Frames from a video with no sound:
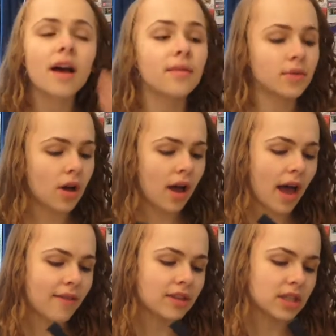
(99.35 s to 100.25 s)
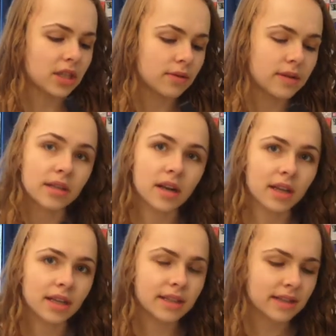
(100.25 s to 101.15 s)
Not having to use a
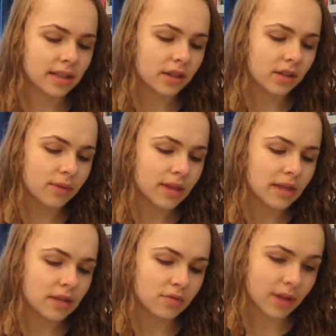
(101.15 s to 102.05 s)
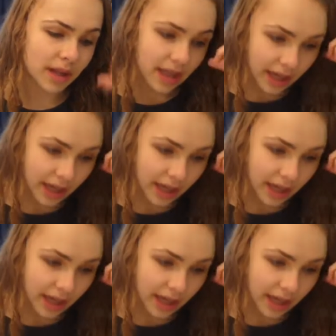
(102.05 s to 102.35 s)
ton of concealer with this is really